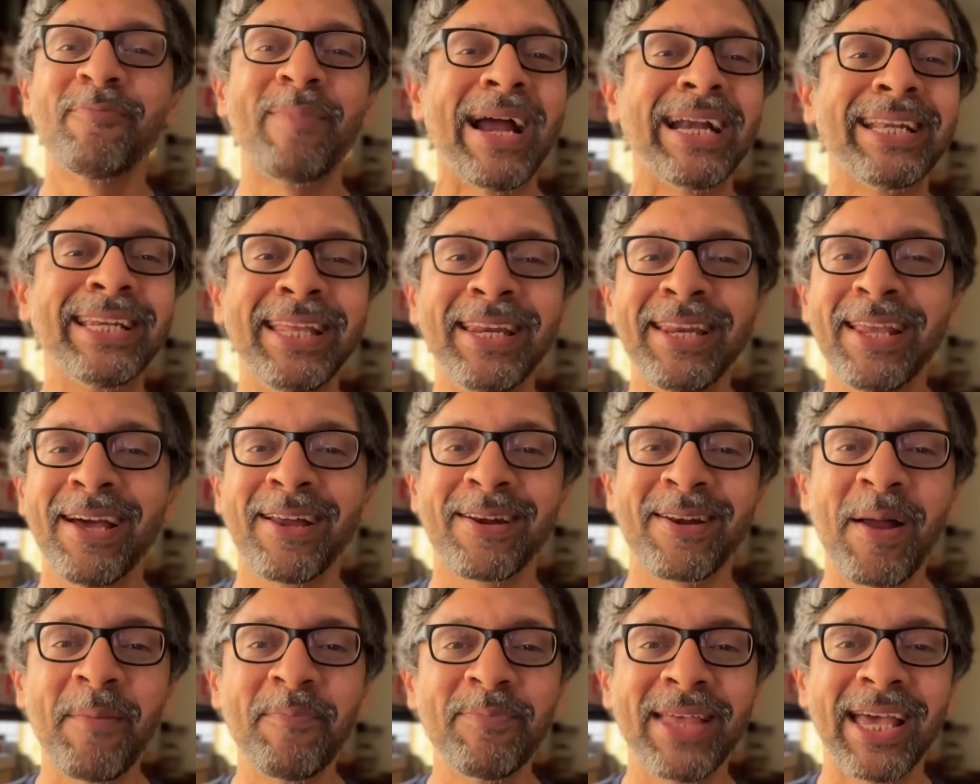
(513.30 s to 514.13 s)
bacteria
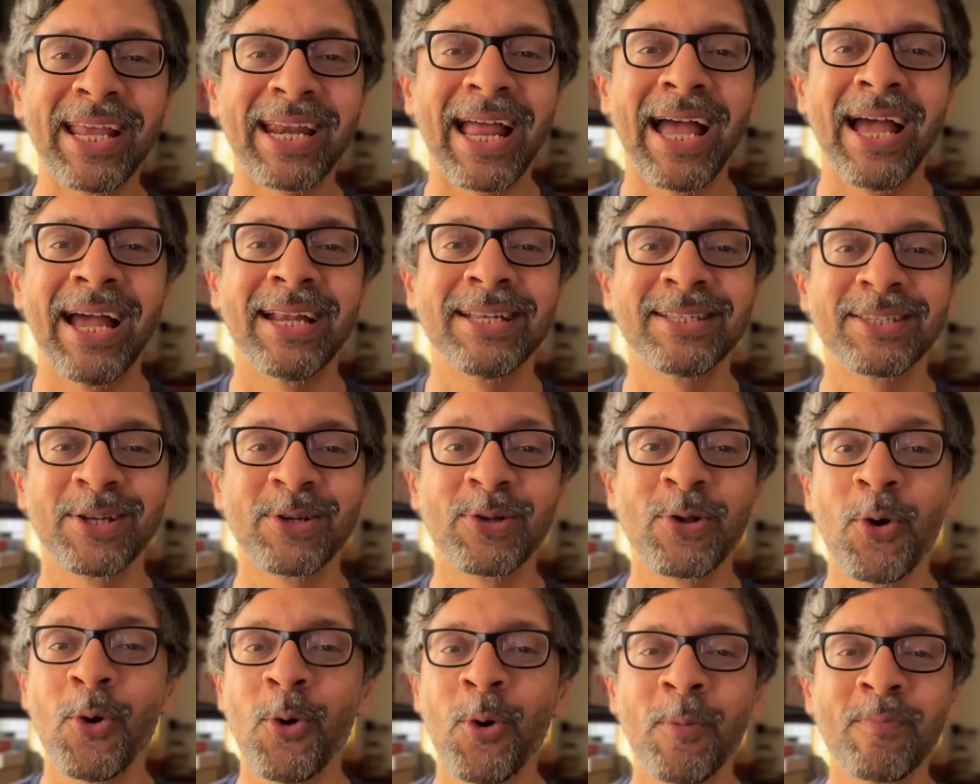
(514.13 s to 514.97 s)
rub their hands and
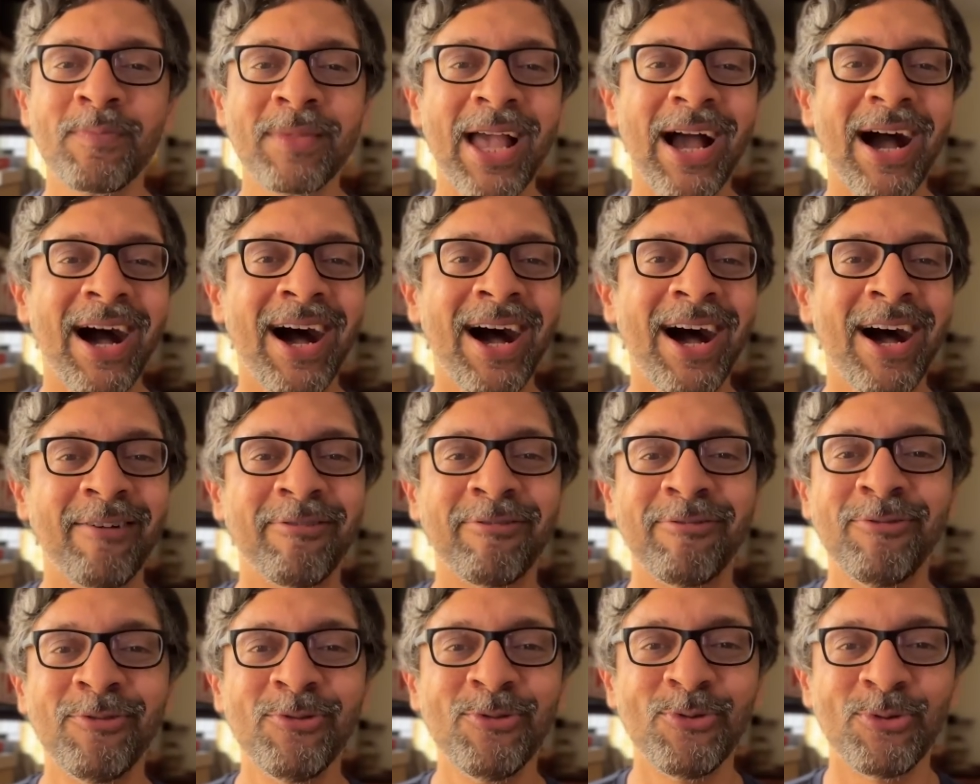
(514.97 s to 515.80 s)
go, ah,
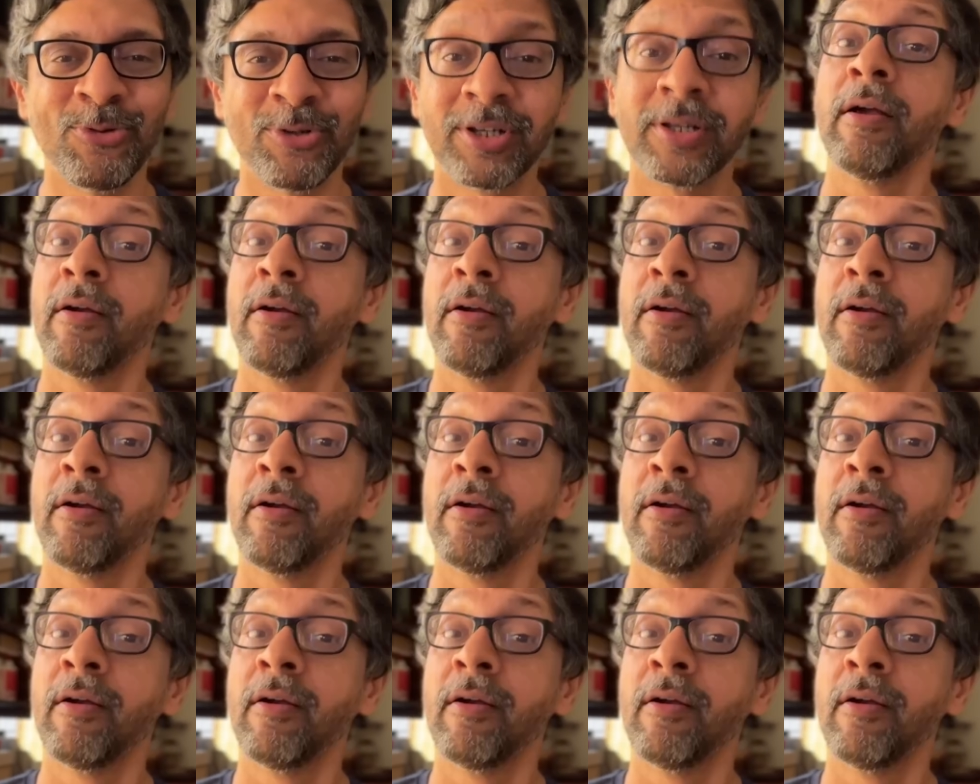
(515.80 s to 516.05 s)
food.